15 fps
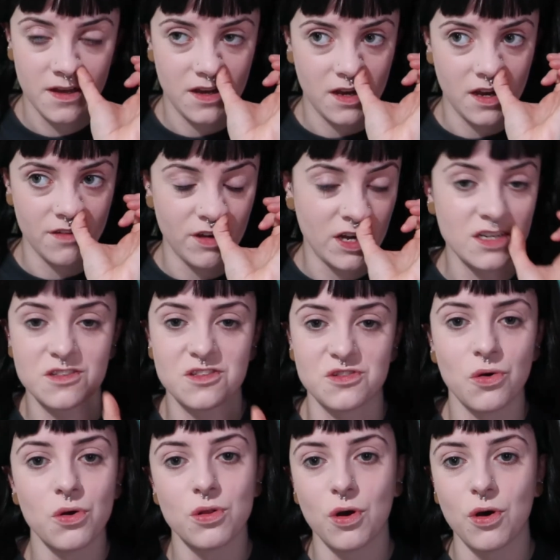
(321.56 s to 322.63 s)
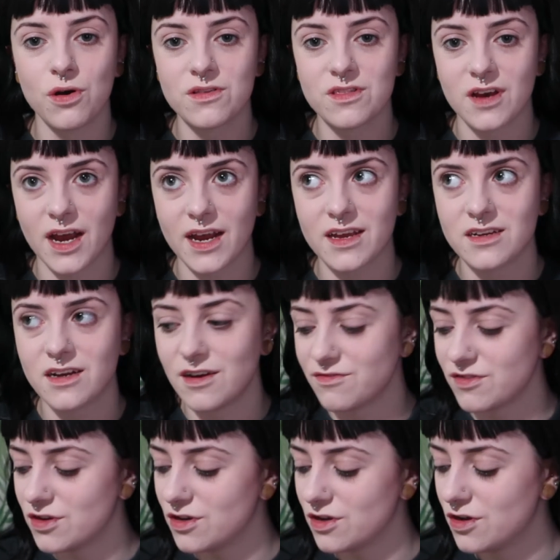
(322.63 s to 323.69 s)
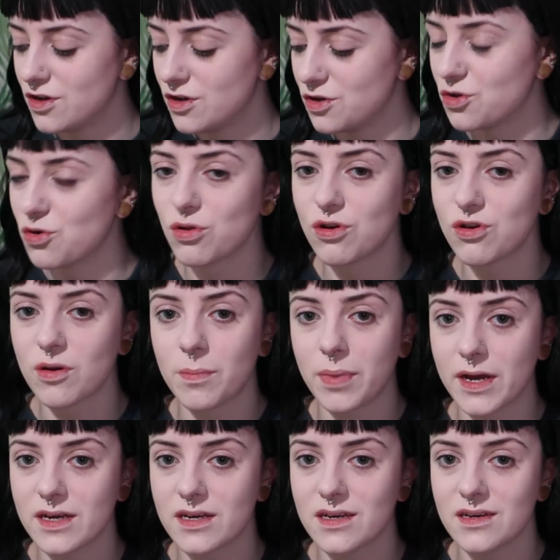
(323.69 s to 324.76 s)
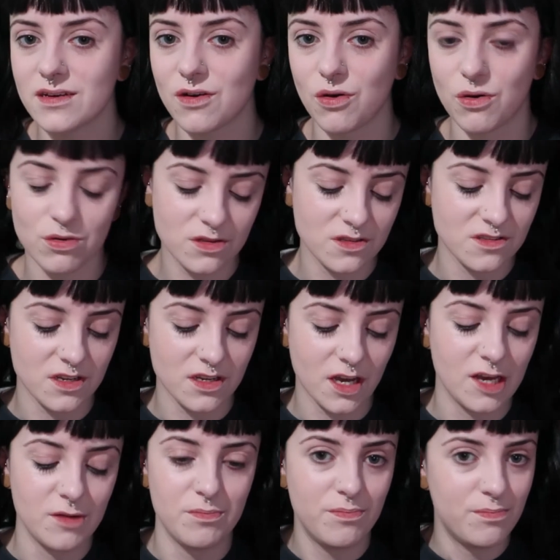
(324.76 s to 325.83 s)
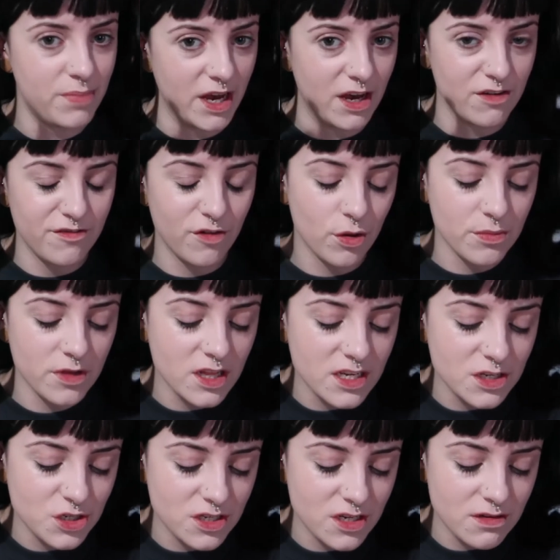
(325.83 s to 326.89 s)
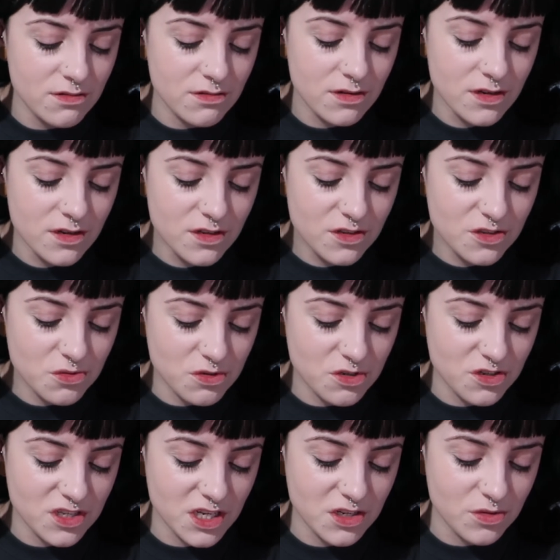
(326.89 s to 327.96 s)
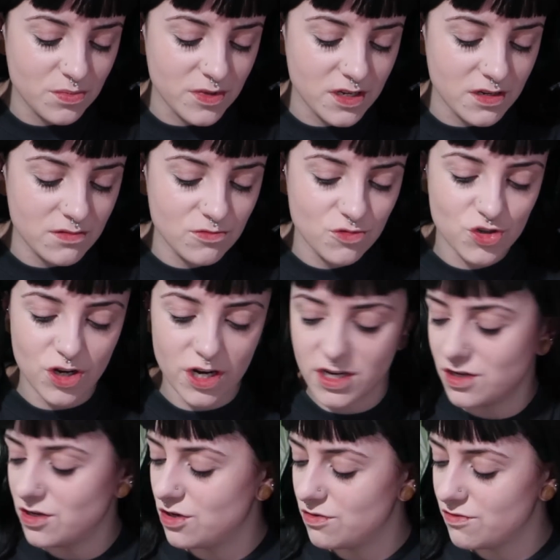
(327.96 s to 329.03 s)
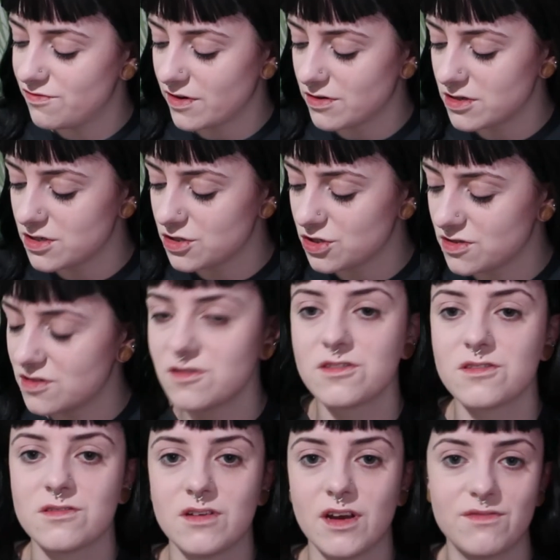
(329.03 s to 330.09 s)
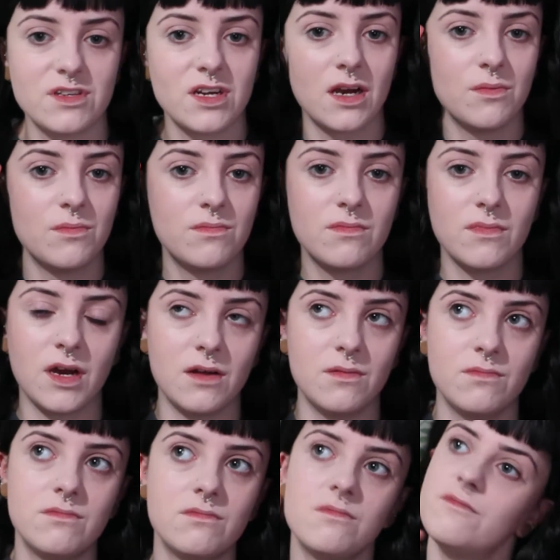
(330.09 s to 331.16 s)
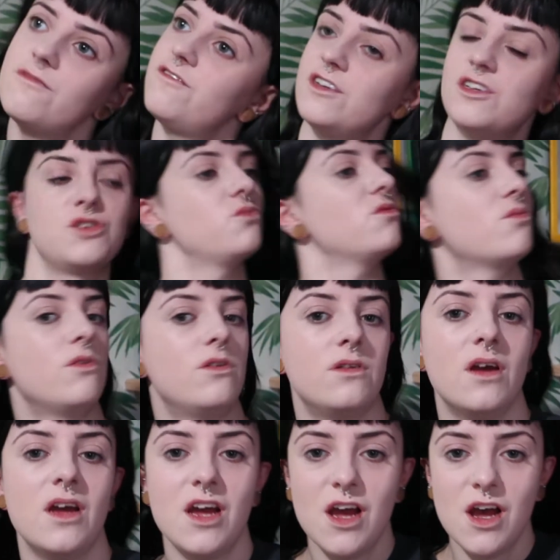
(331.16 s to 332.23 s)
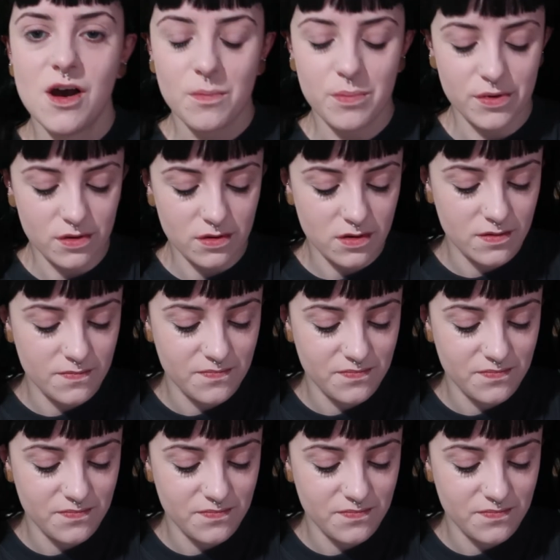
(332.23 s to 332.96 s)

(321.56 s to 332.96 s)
I've had it so long that I can either no longer buy it or there's like a better formulation out. So I just end up like trying new foundations every time I'm finished with one. But